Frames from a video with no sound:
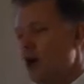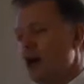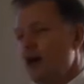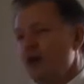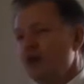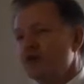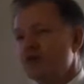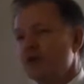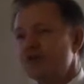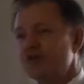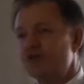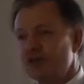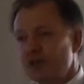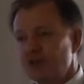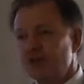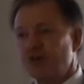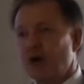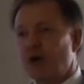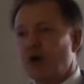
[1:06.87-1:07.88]
So
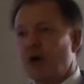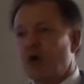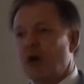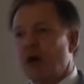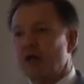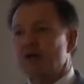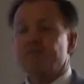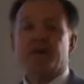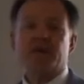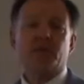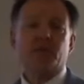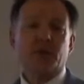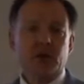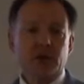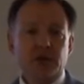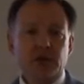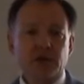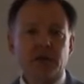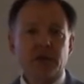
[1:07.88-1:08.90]
Cisco has been the
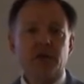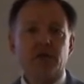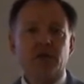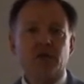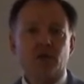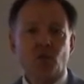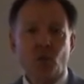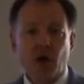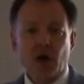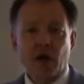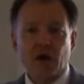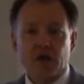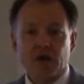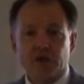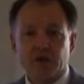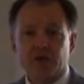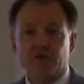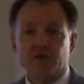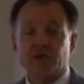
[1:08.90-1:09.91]
market leader in
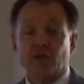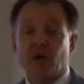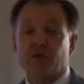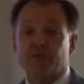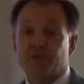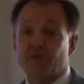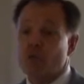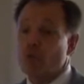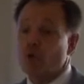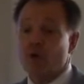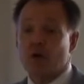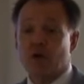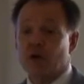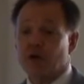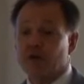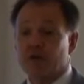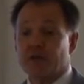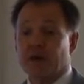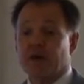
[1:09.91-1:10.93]
wireless
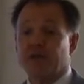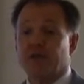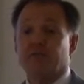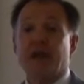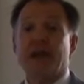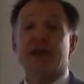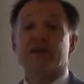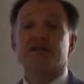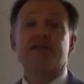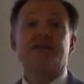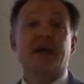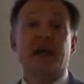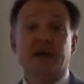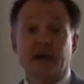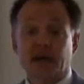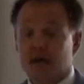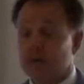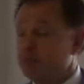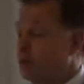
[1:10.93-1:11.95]
for the past
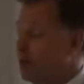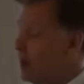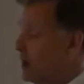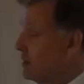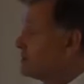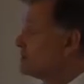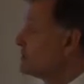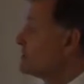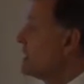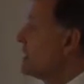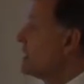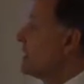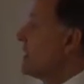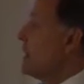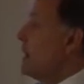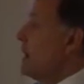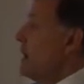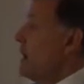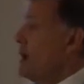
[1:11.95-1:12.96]
decade plus.
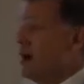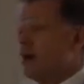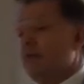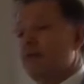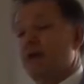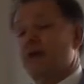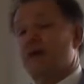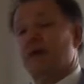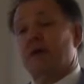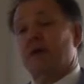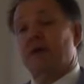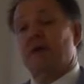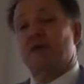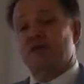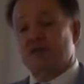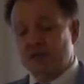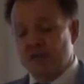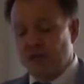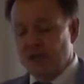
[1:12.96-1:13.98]
And
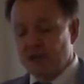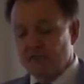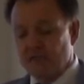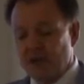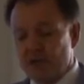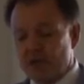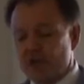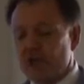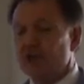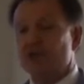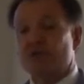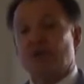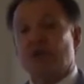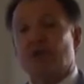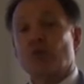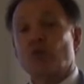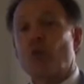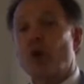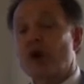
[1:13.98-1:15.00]
it's the innovations
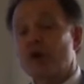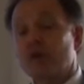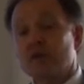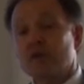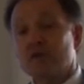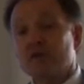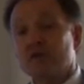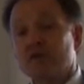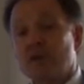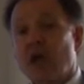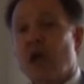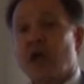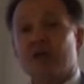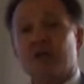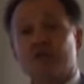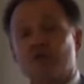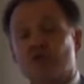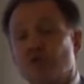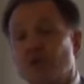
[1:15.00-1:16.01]
in wireless and
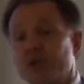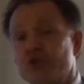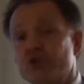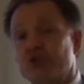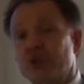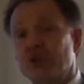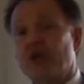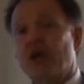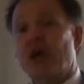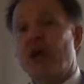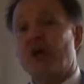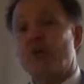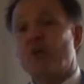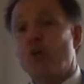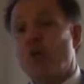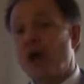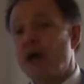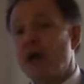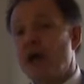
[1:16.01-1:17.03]
in switching and
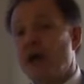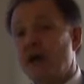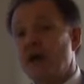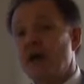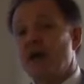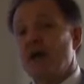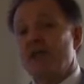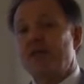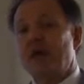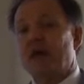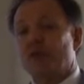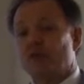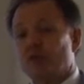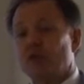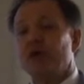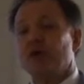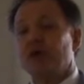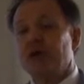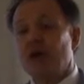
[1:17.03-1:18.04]
WAN that
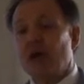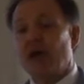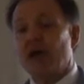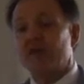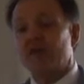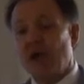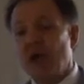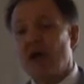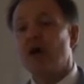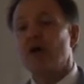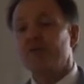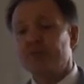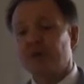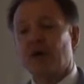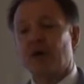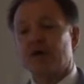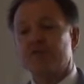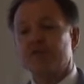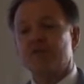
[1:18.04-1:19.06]
really has helped
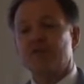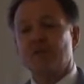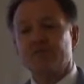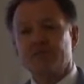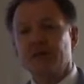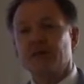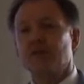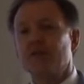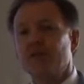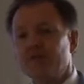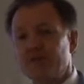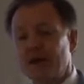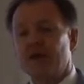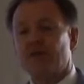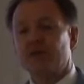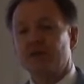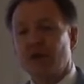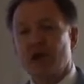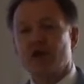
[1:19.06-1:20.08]
us to build the
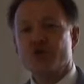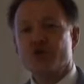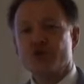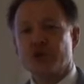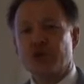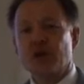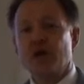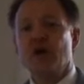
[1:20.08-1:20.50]
foundation